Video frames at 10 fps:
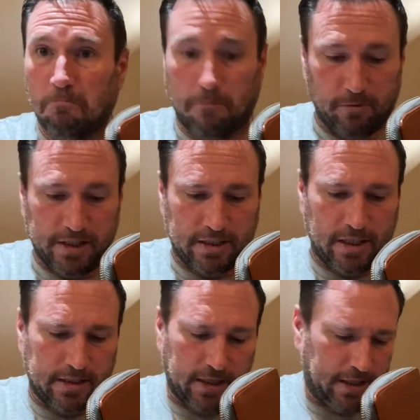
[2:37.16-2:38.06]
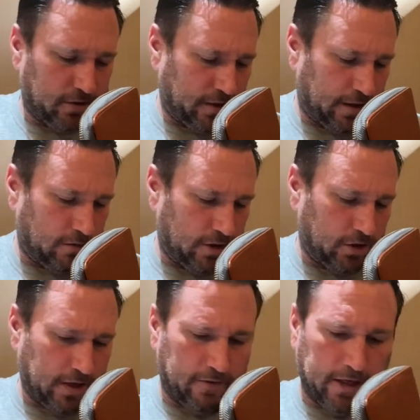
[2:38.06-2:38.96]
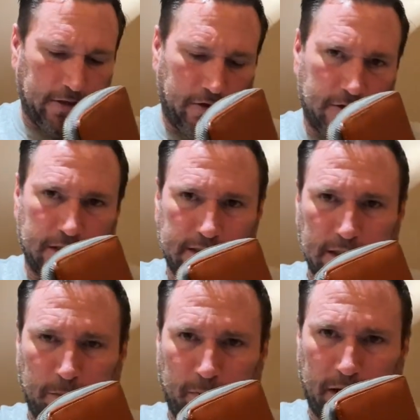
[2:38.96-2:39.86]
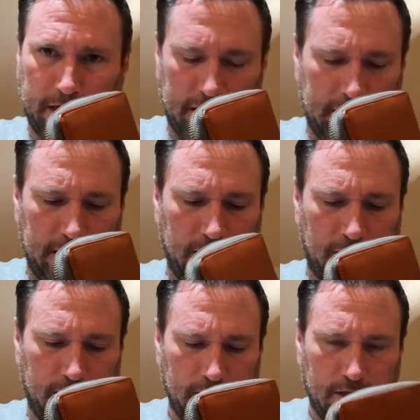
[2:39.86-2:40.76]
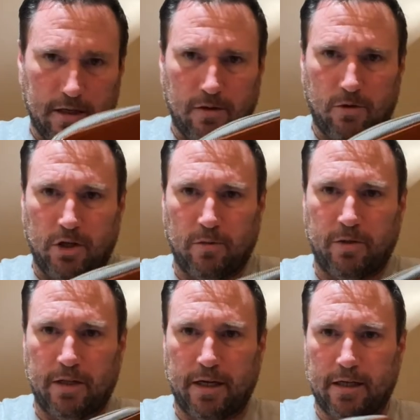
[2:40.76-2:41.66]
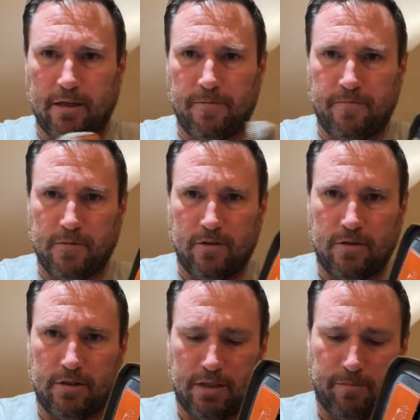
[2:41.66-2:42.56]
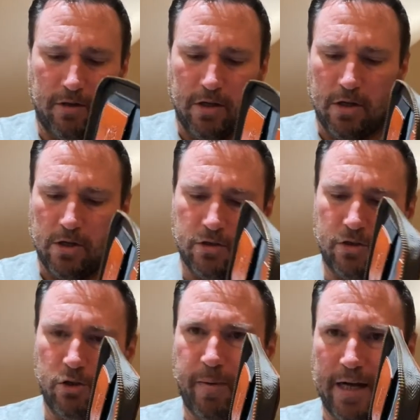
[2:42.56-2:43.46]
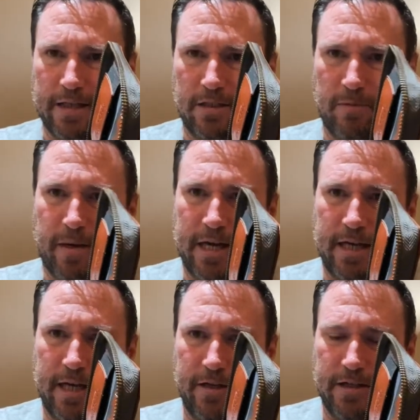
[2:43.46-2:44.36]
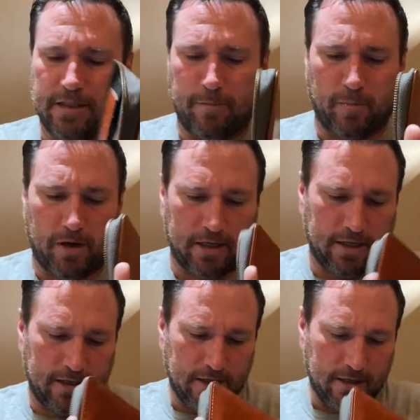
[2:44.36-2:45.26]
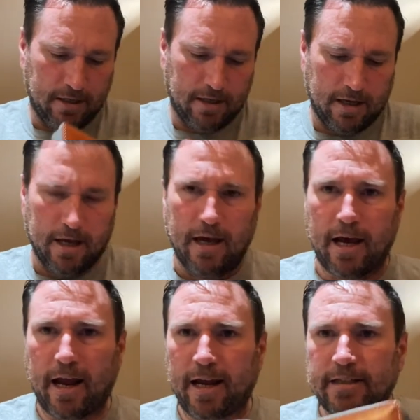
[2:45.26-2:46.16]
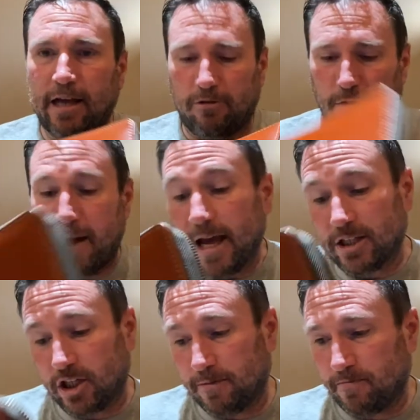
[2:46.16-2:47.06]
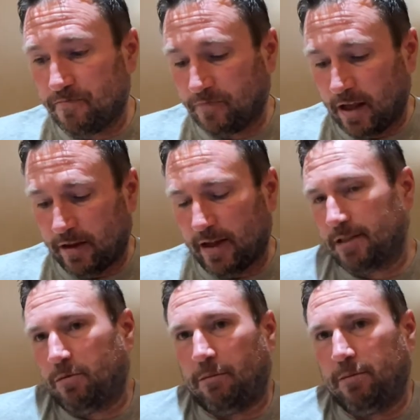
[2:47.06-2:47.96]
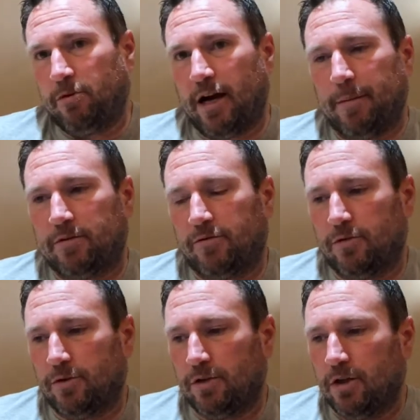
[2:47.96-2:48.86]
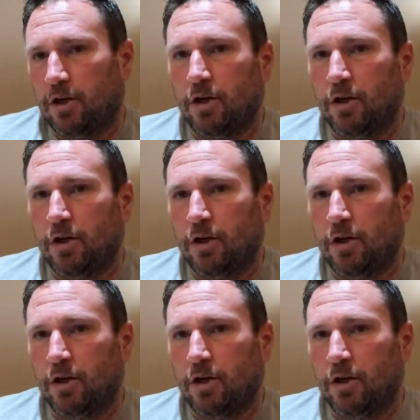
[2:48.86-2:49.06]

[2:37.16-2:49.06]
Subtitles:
receipts, I guess, or anything while you're traveling. And then there's a zipper pocket here where you can put like, so there's a zip. So there's two pockets. There's a pocket and then a zipper pocket. And I guess I would imagine that that's probably perhaps for